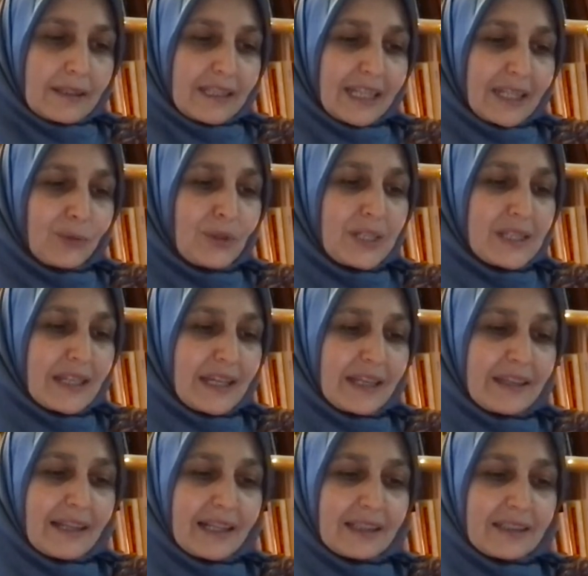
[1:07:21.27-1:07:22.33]
Can we
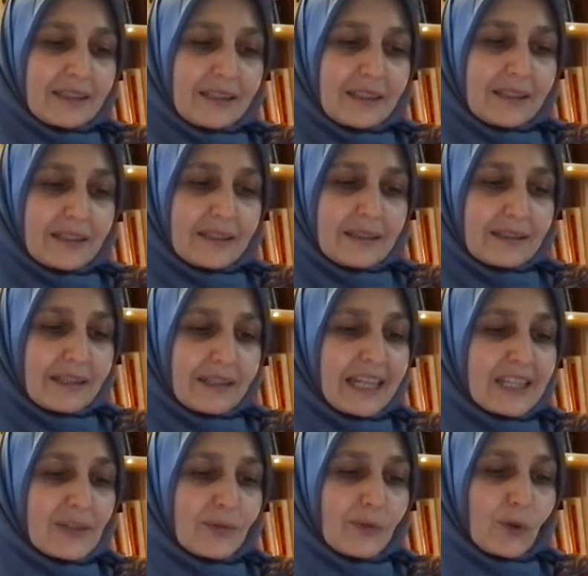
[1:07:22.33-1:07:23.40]
say that he is
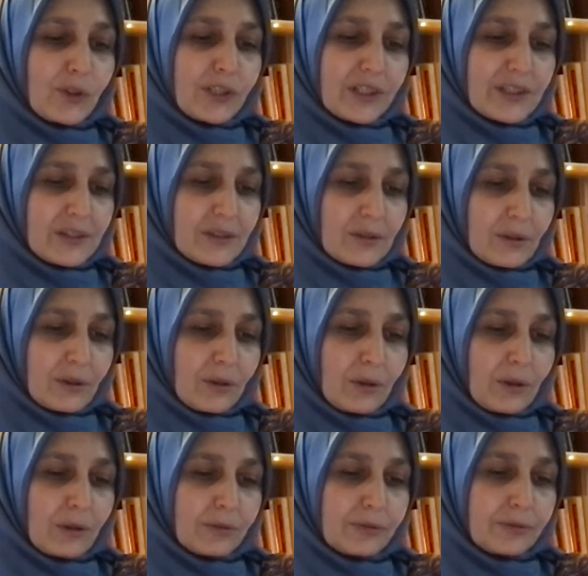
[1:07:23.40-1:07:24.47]
less focused
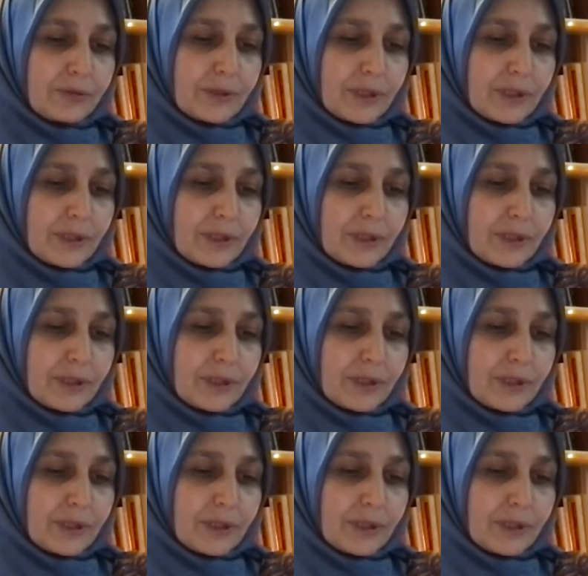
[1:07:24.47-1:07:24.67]
of